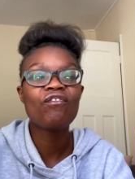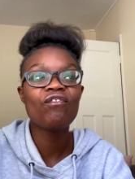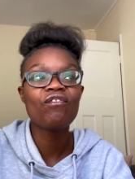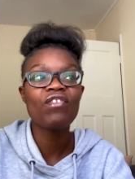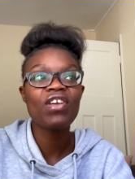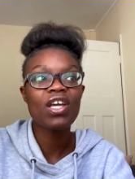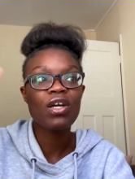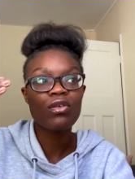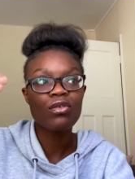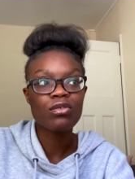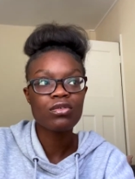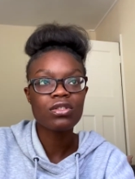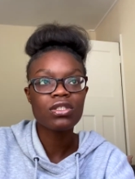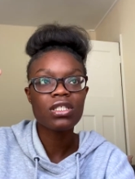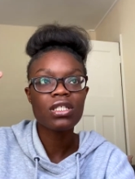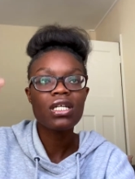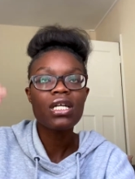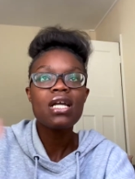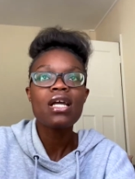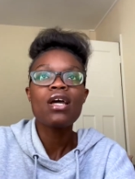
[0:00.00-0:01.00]
filled
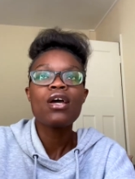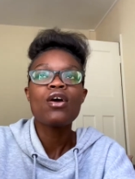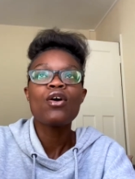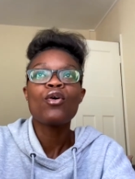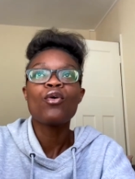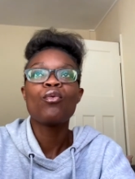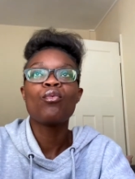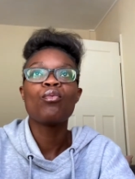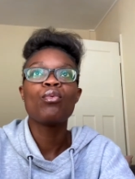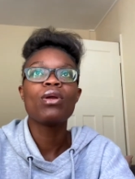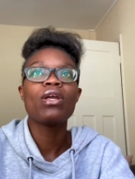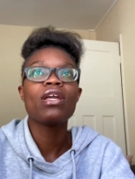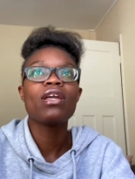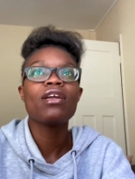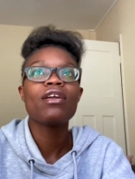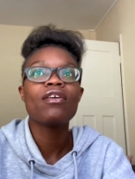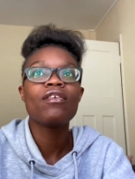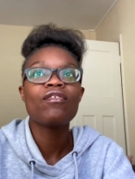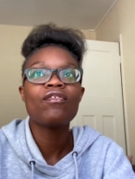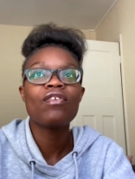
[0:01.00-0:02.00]

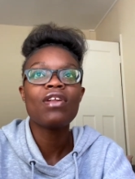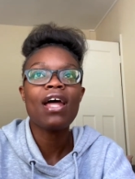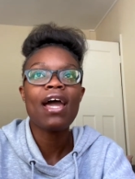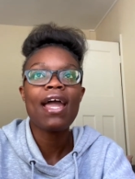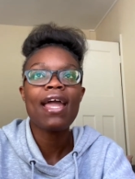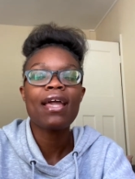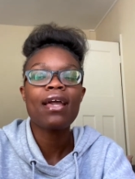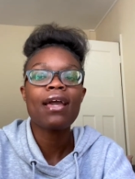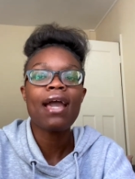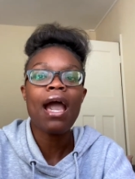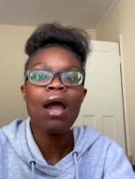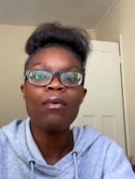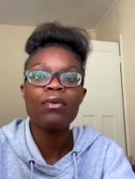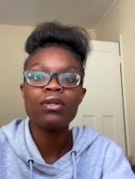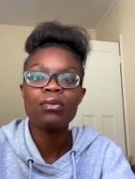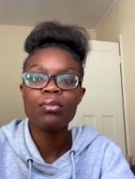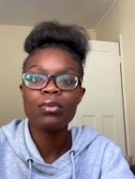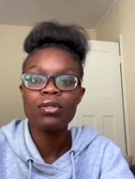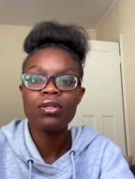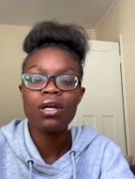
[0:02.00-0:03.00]
with like, I want
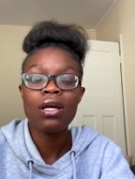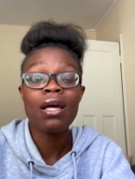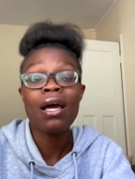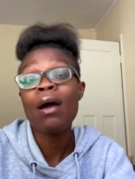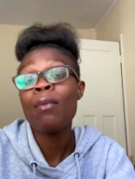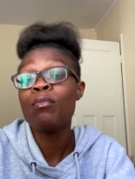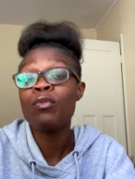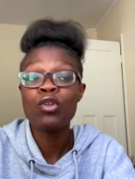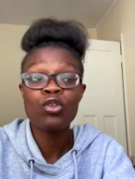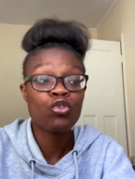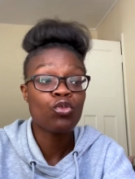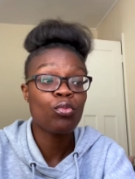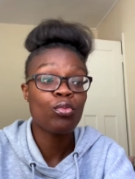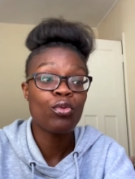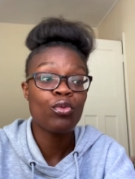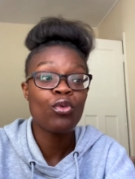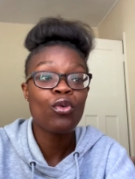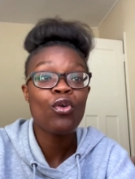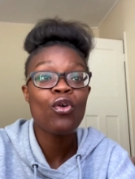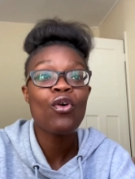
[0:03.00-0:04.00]
to be, I'm an
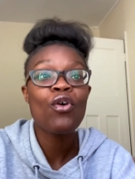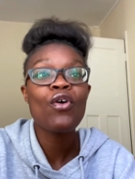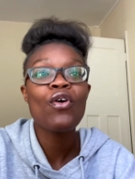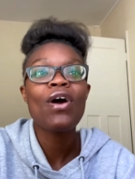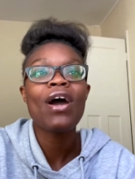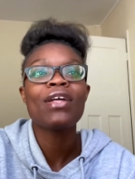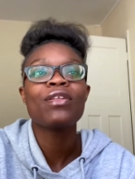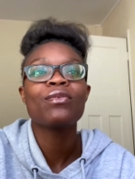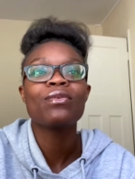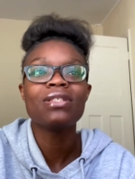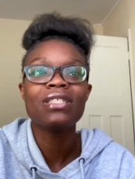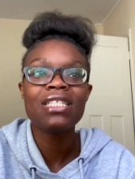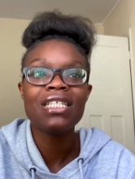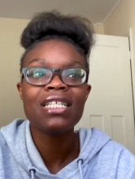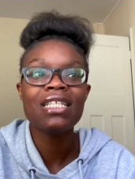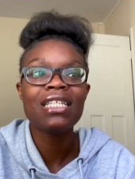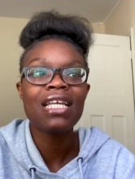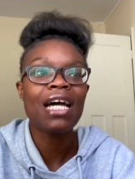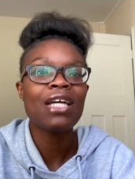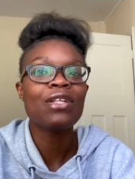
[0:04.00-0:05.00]
entrepreneur, I don't
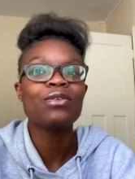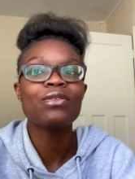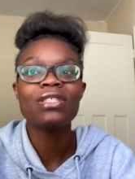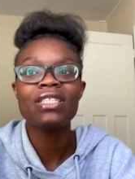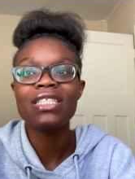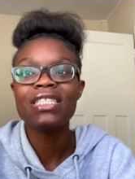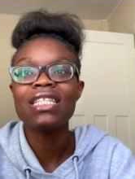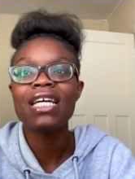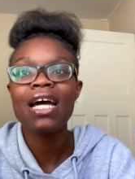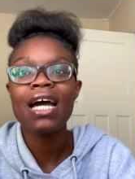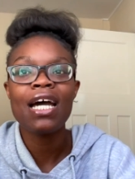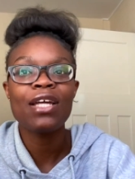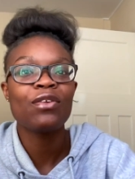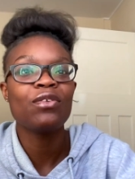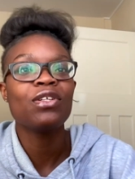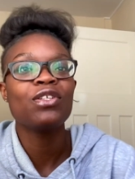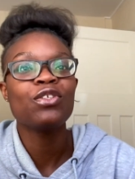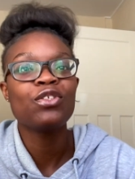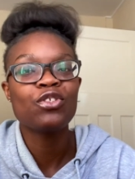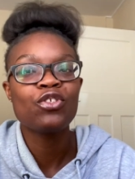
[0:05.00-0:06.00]
need that, I don't
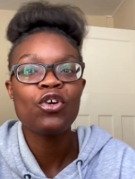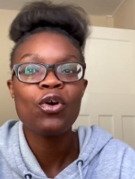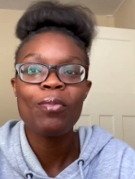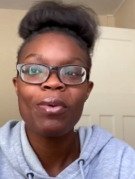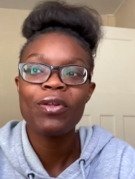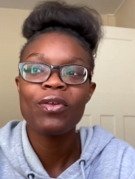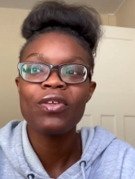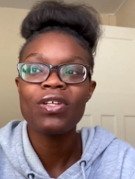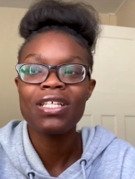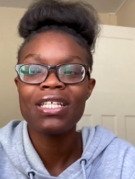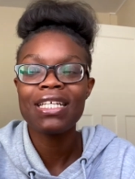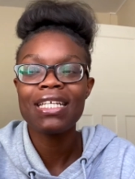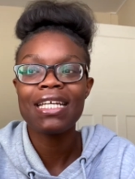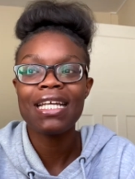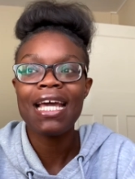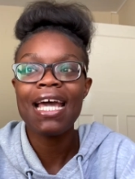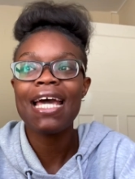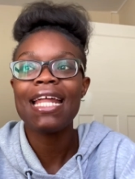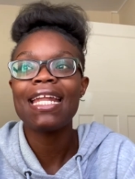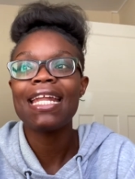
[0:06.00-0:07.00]
need a job, I don't need
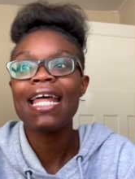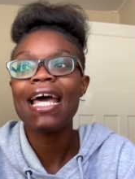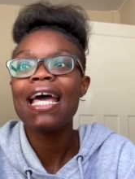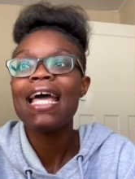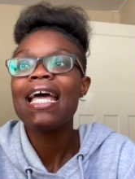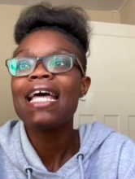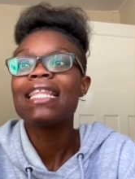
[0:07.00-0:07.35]
that.